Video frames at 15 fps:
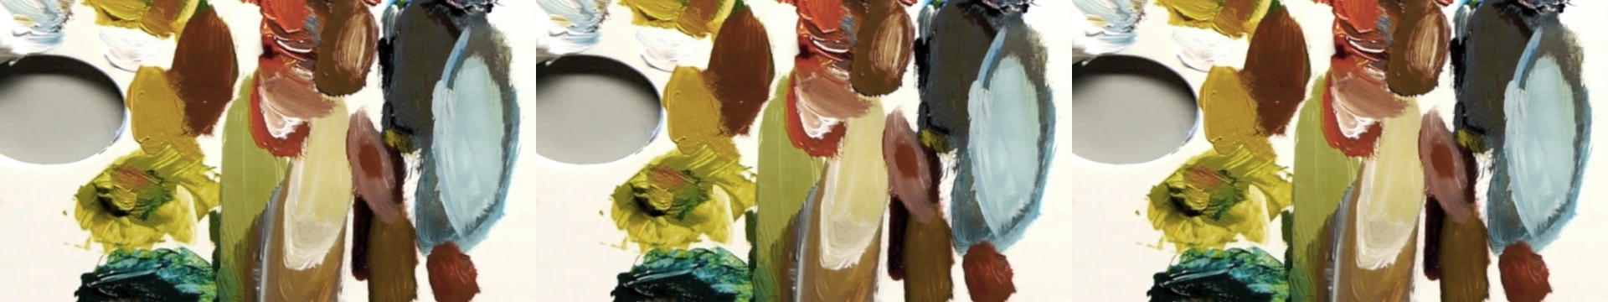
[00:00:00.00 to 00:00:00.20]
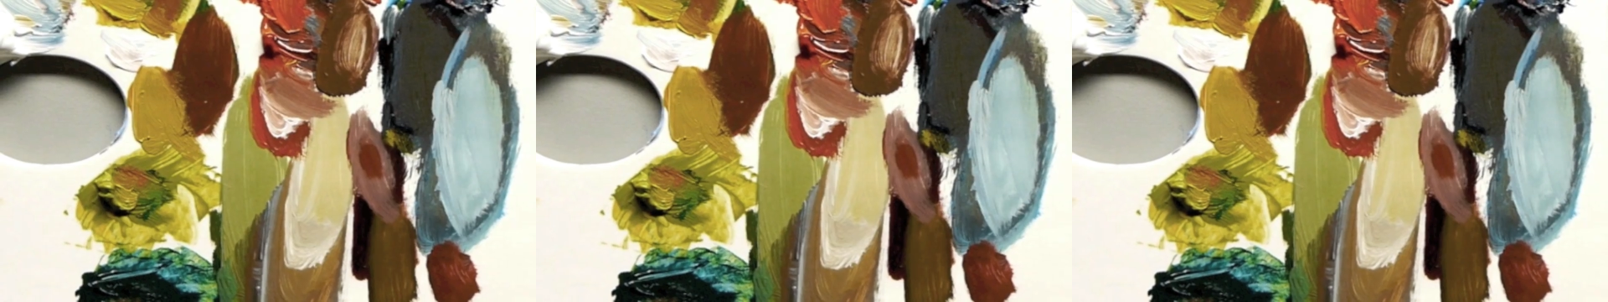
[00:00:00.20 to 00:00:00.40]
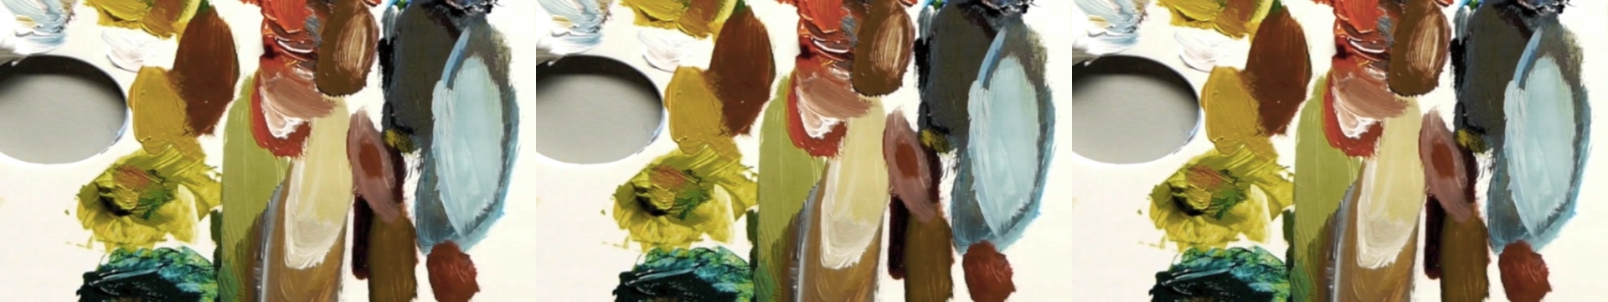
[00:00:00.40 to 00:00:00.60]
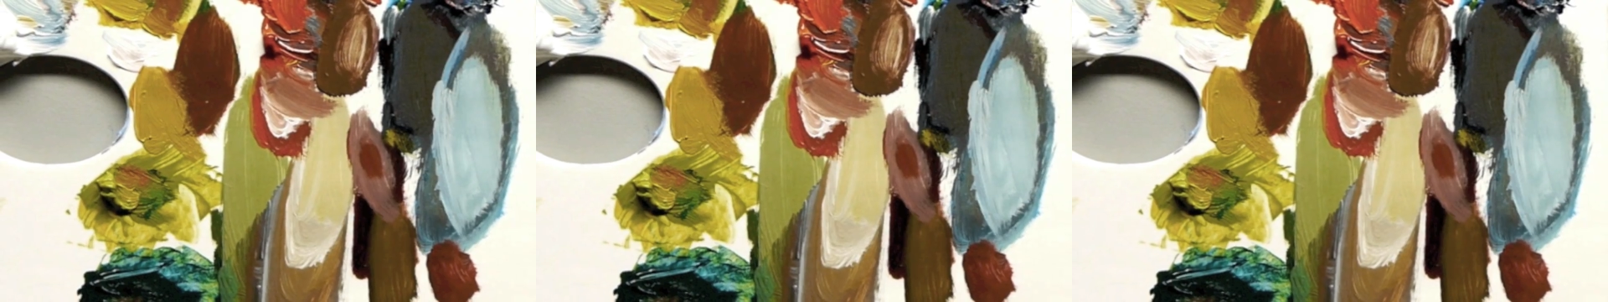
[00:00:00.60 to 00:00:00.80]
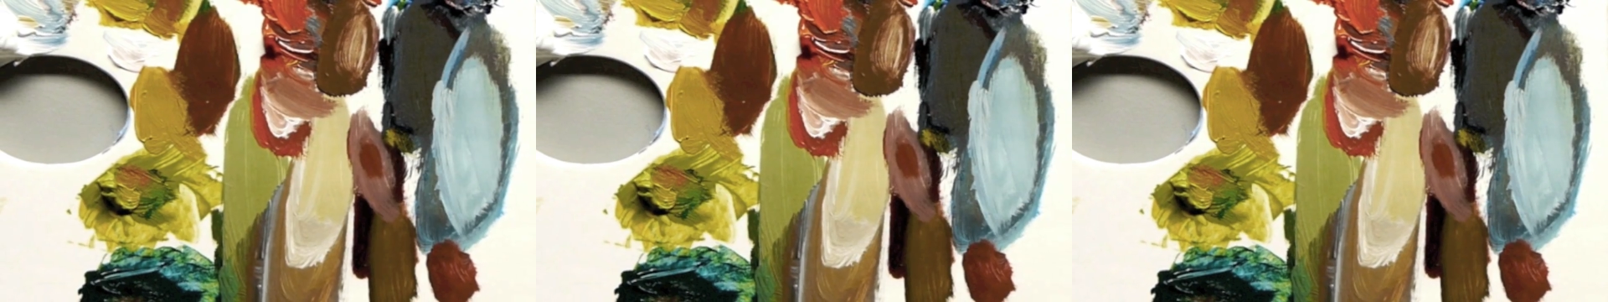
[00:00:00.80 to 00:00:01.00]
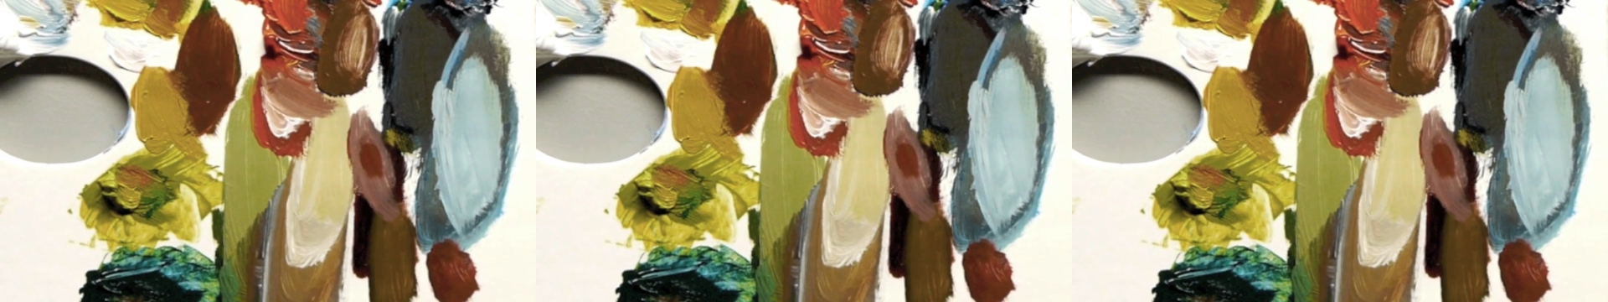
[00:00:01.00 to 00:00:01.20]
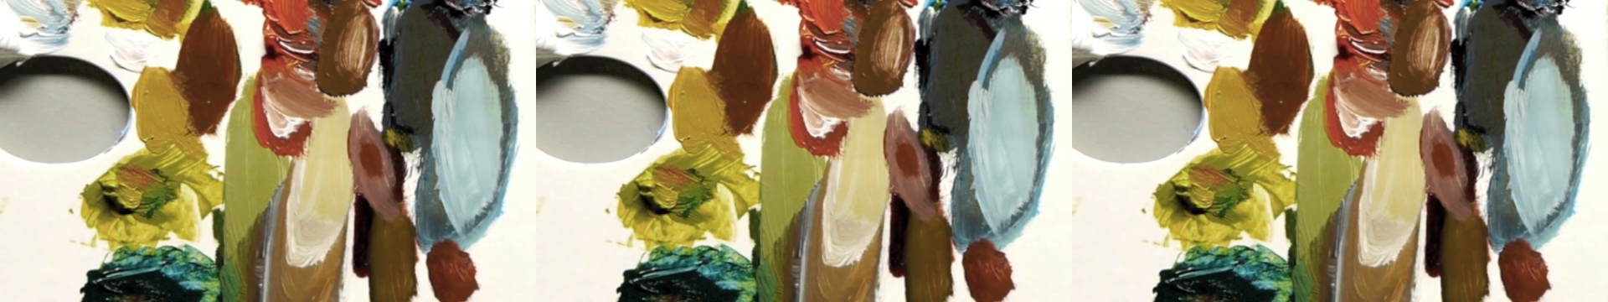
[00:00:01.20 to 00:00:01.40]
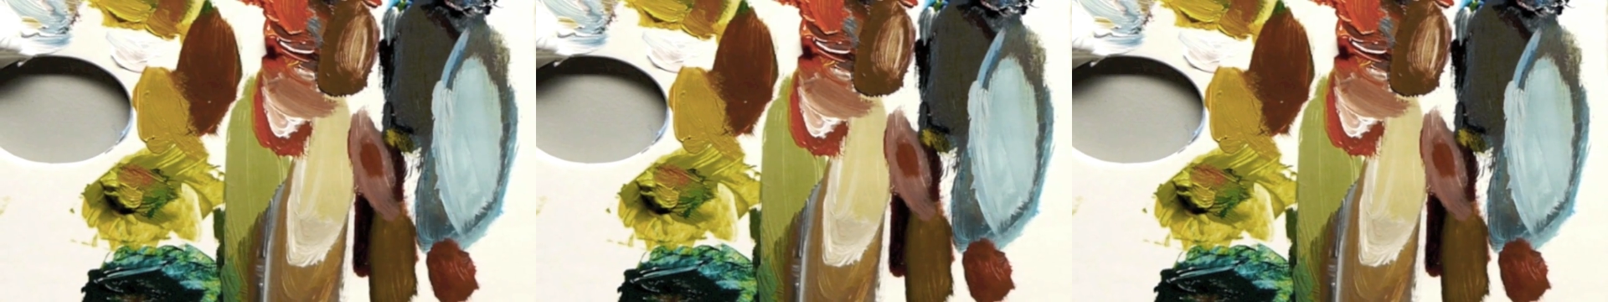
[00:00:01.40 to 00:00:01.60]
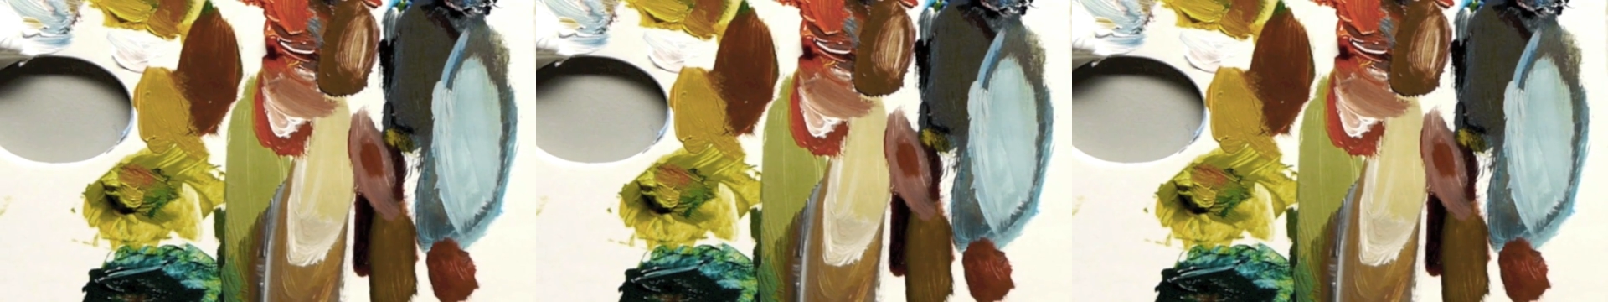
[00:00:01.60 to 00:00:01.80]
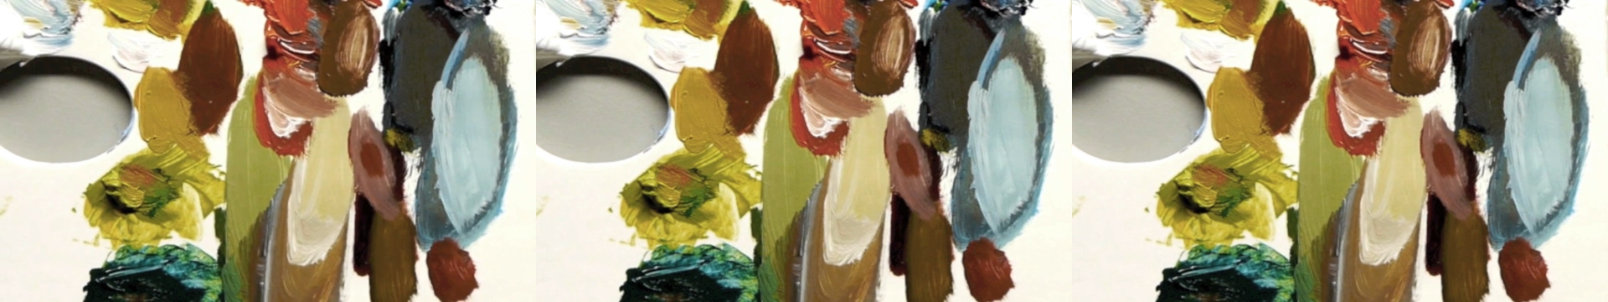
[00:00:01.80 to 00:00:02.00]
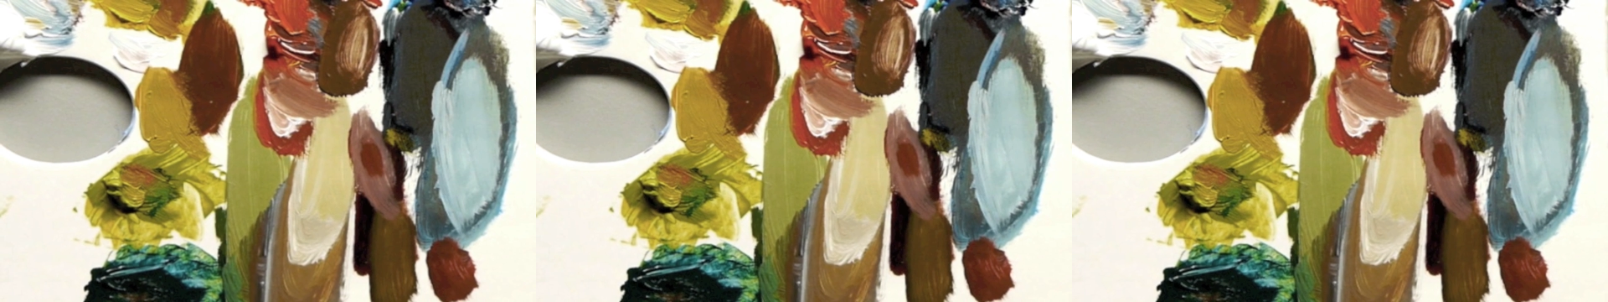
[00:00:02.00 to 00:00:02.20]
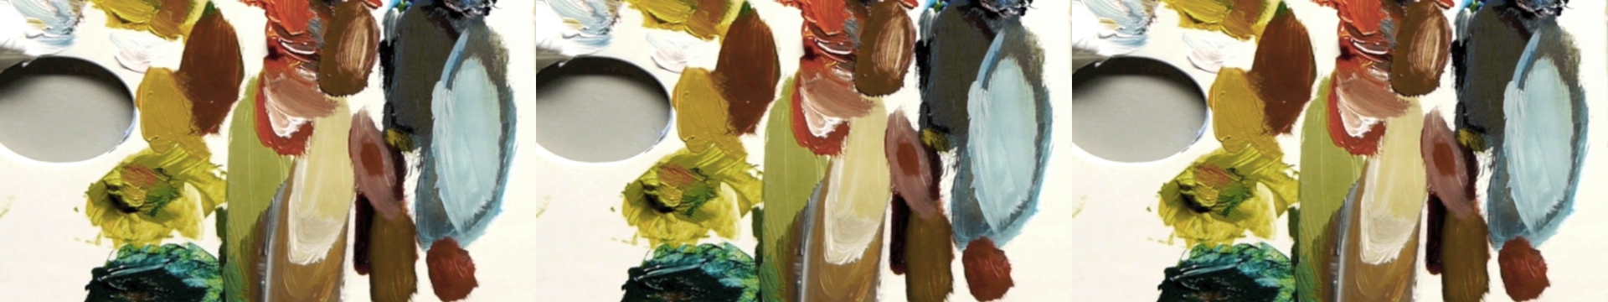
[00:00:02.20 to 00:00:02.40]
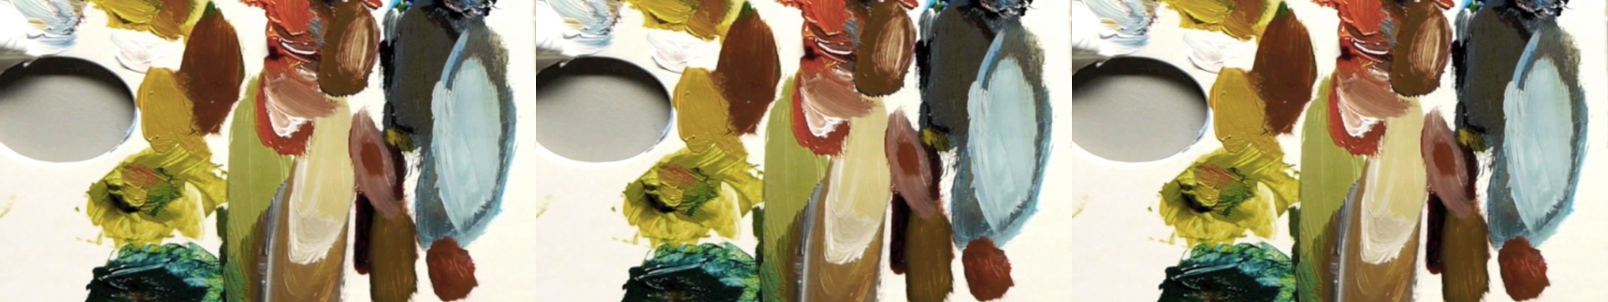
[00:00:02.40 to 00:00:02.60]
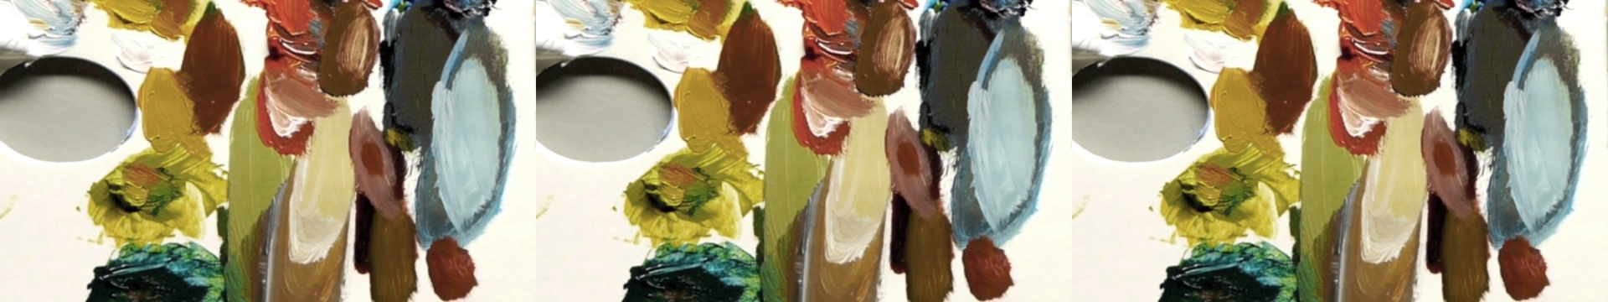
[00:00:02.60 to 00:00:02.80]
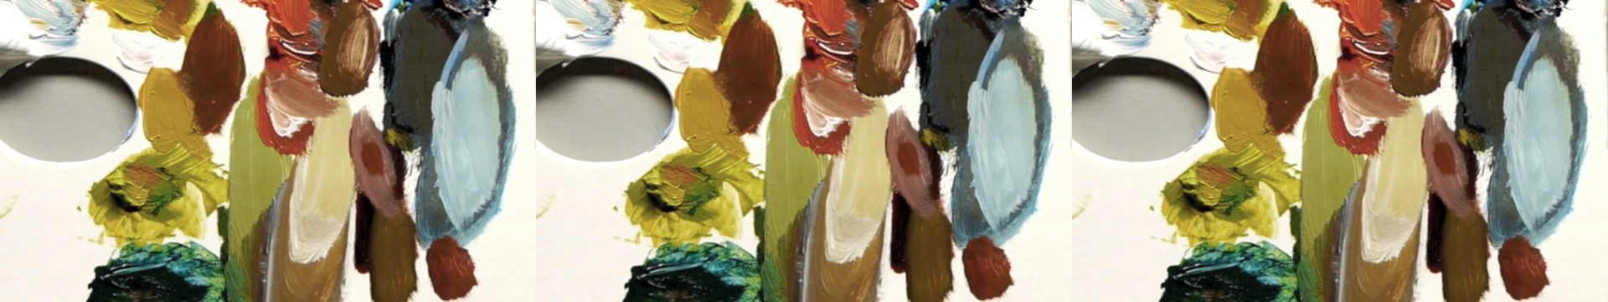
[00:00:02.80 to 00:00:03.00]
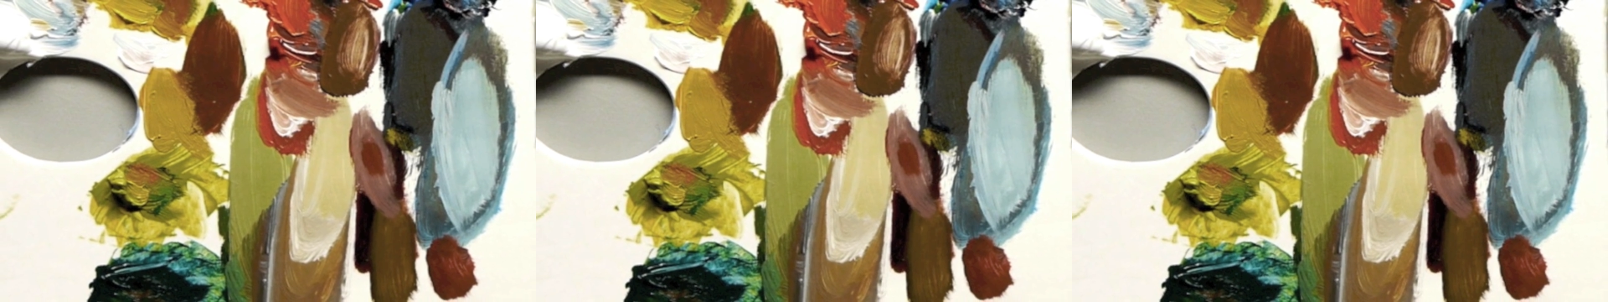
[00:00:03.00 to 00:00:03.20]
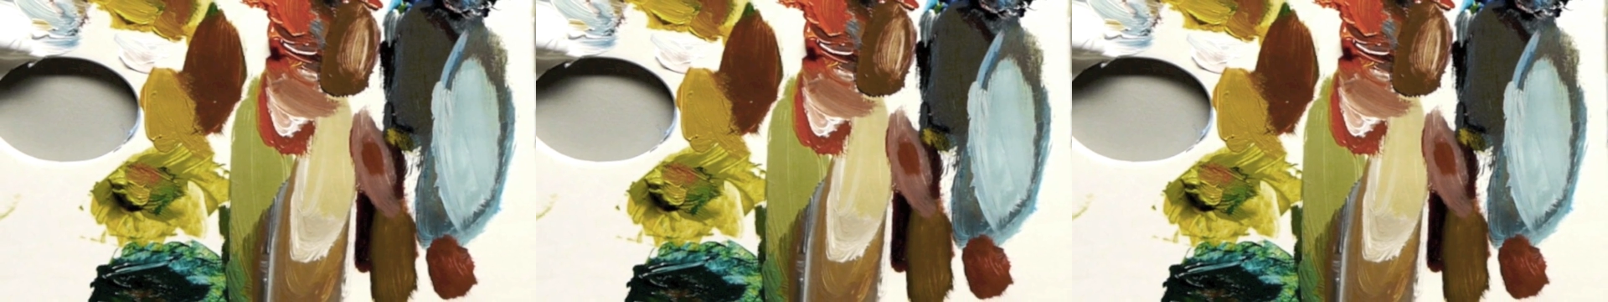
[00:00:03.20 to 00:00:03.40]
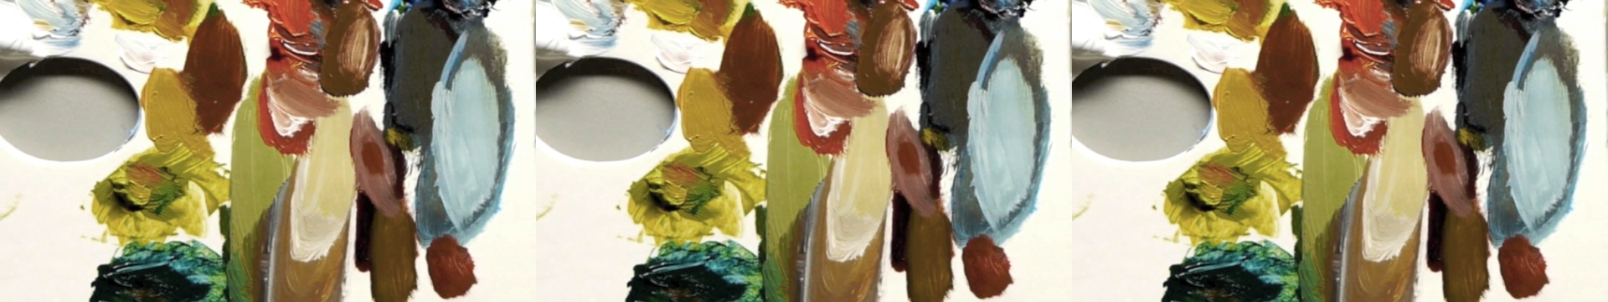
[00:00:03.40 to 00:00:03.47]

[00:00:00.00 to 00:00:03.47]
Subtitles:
(no speaker visible)